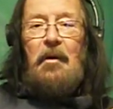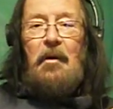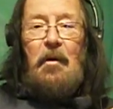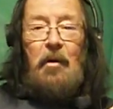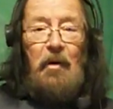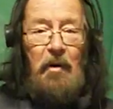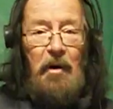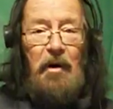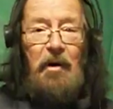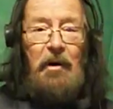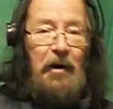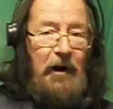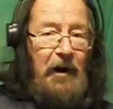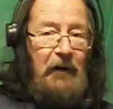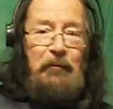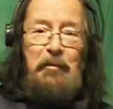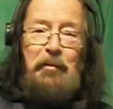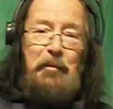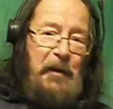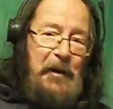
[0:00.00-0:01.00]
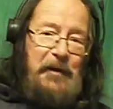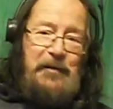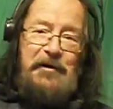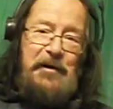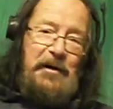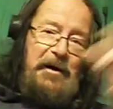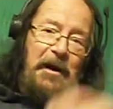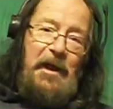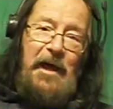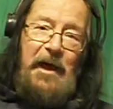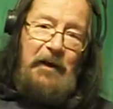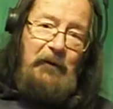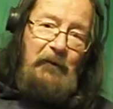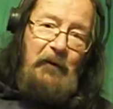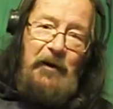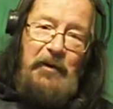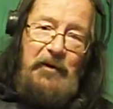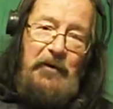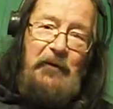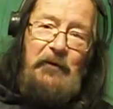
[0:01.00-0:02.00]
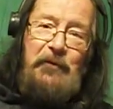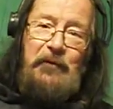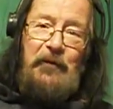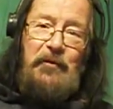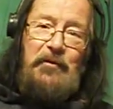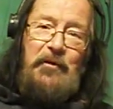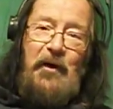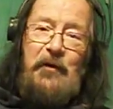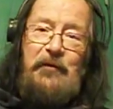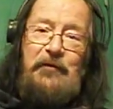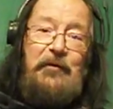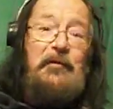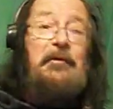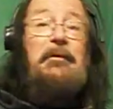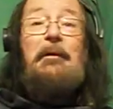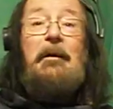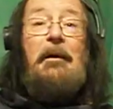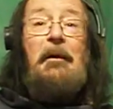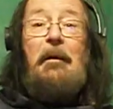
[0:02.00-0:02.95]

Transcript: Or everybody's going to like what you suggested